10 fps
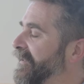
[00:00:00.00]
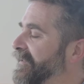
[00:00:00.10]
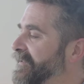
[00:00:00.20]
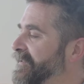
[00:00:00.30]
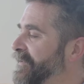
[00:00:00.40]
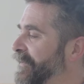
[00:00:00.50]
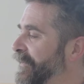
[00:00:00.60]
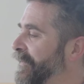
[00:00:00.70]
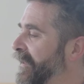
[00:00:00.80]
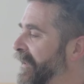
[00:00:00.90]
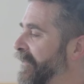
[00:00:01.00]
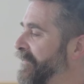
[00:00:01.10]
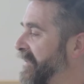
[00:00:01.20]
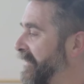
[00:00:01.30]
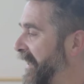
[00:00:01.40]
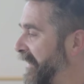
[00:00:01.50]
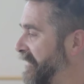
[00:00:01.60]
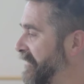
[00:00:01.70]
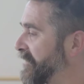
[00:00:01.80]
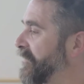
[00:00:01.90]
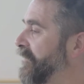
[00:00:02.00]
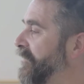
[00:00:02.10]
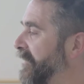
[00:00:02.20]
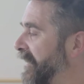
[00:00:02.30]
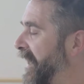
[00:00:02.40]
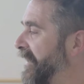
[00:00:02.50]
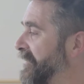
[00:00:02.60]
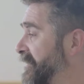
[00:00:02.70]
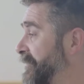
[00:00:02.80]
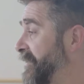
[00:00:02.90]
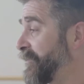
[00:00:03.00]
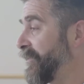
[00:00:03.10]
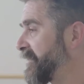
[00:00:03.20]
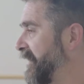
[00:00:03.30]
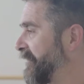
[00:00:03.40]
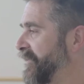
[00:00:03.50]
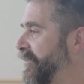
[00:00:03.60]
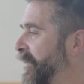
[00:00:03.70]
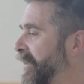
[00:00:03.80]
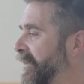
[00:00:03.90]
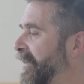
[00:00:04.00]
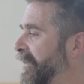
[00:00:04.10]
and so I was in acting school and had some small television work,